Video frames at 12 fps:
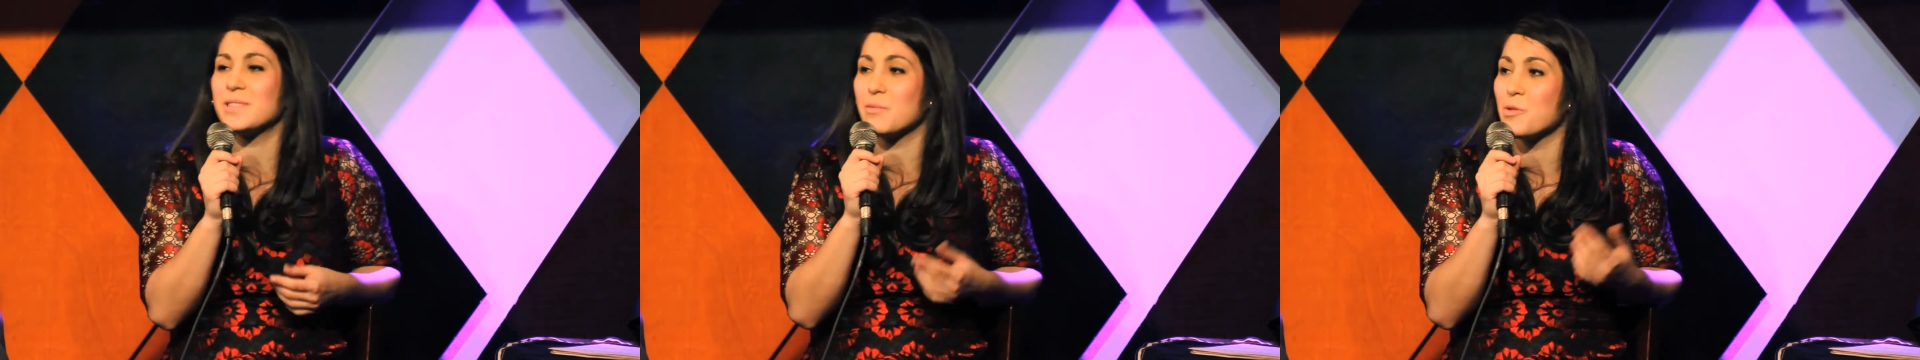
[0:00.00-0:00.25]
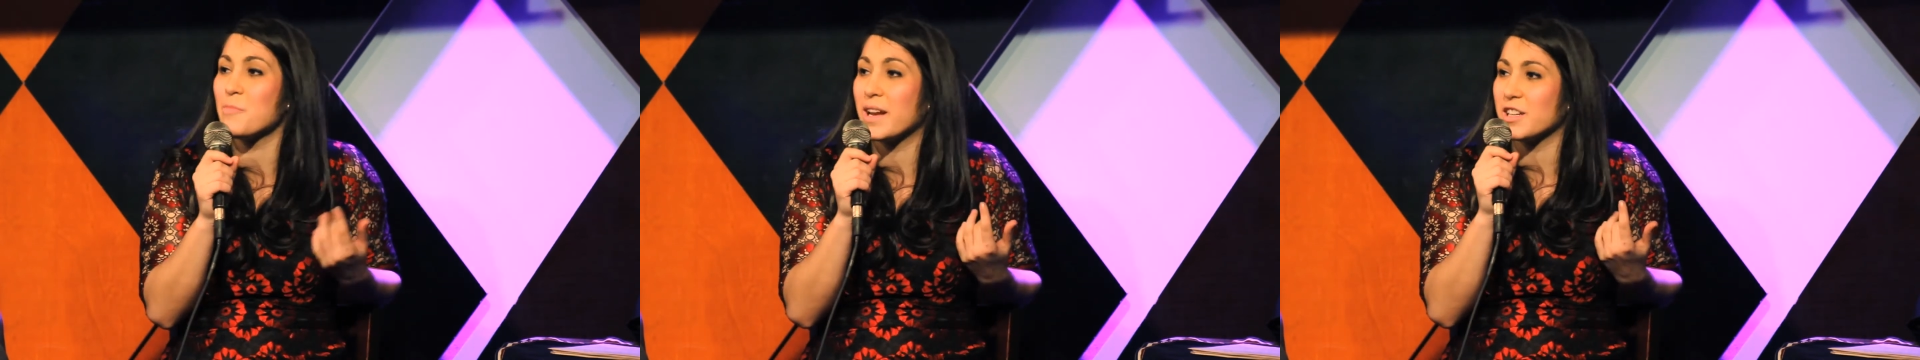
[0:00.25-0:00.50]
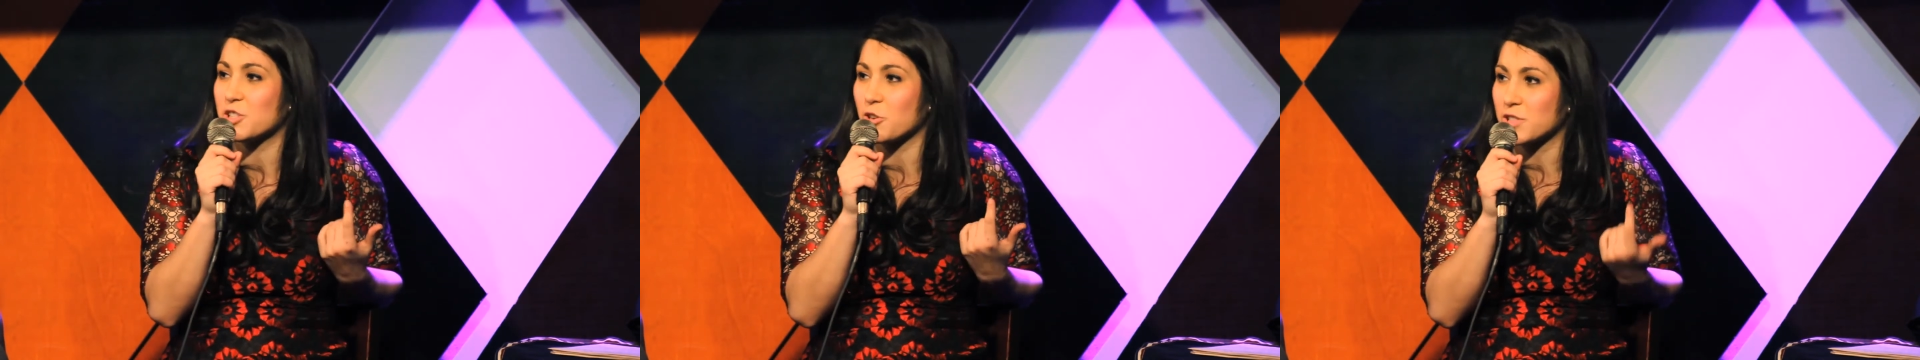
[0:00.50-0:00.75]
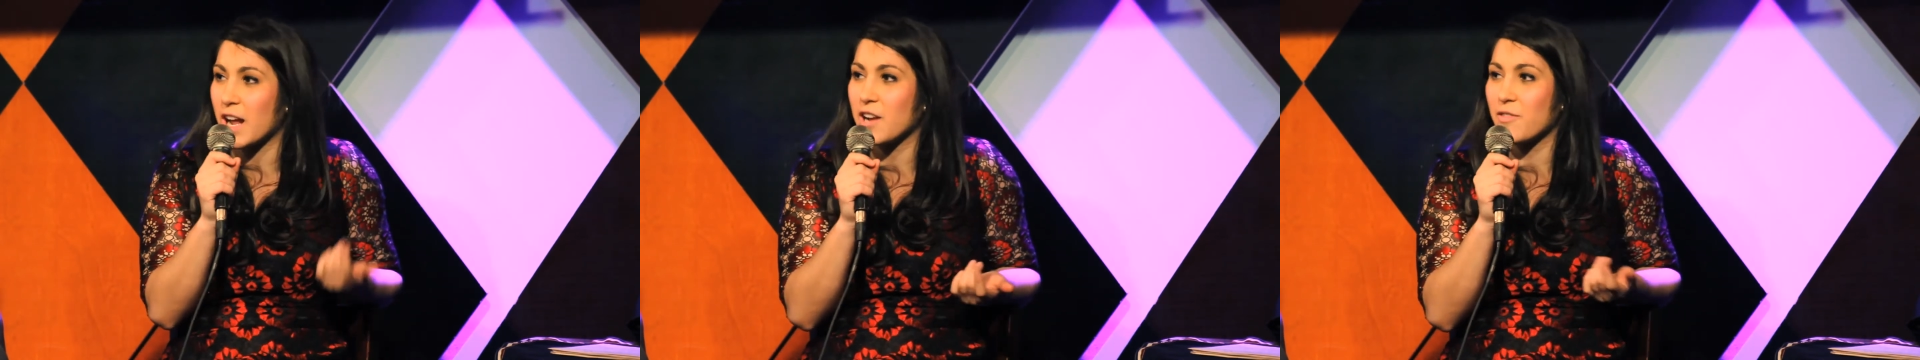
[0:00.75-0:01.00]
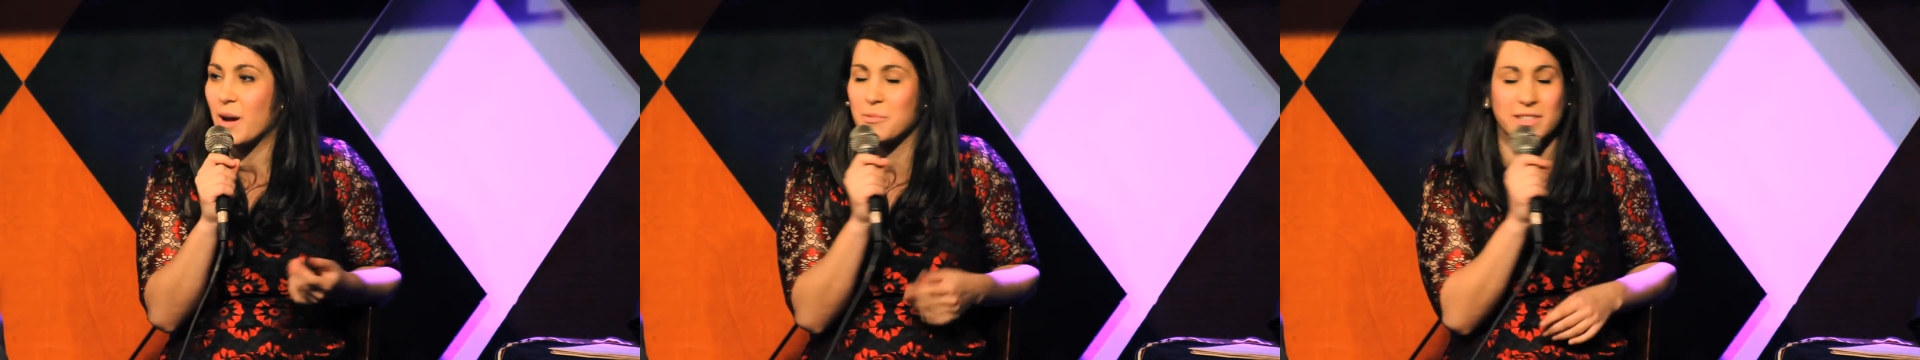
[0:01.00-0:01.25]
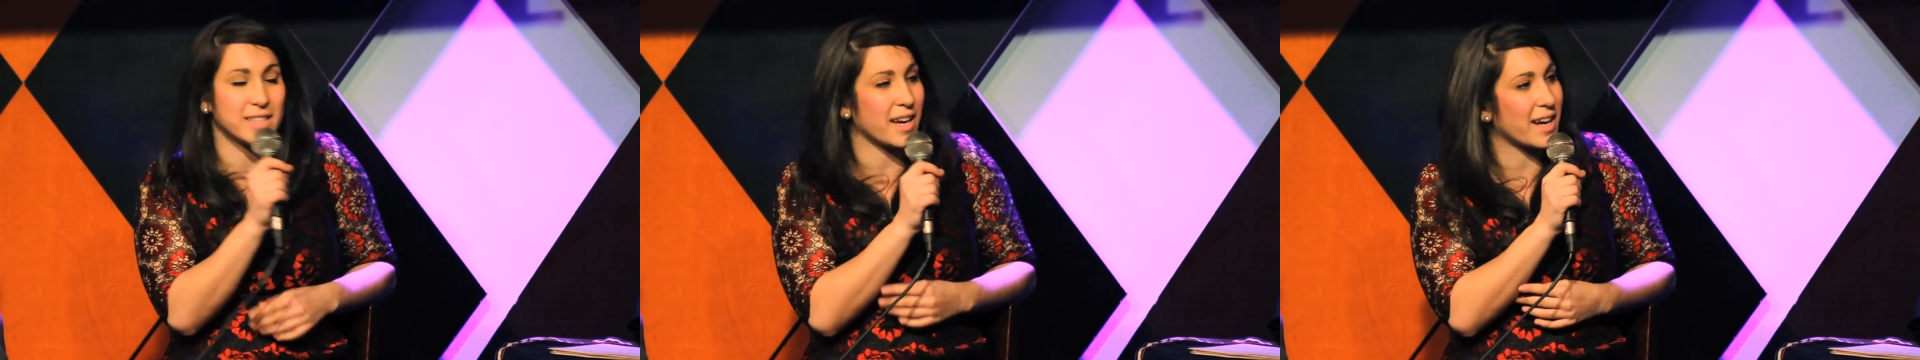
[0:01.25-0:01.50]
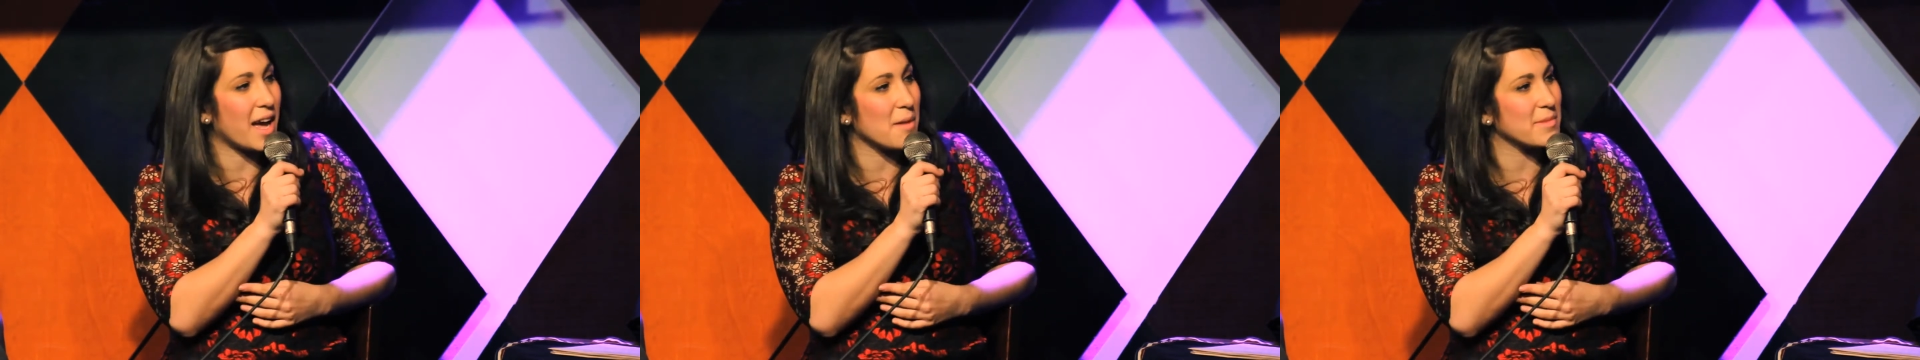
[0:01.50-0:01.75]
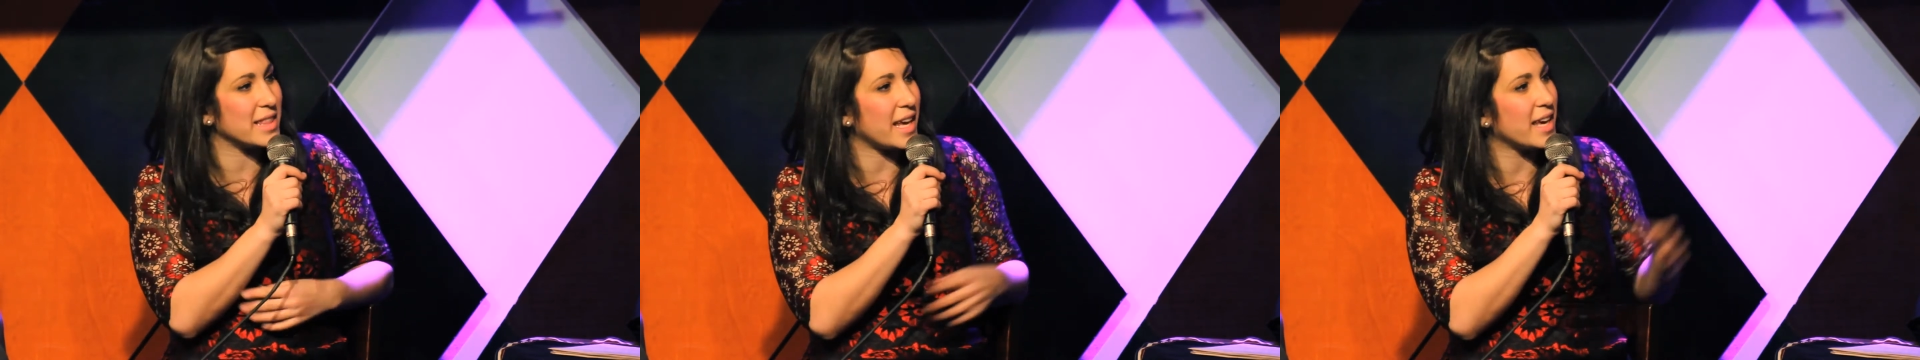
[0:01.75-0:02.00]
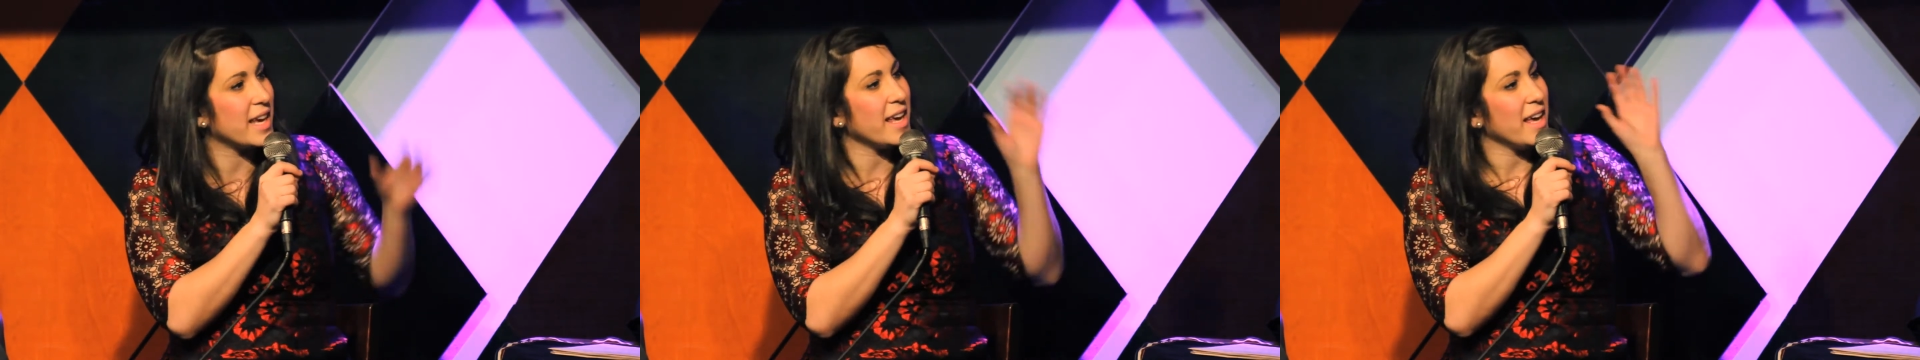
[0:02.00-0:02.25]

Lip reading: Someone made a ShoshanaRoberts.com, and they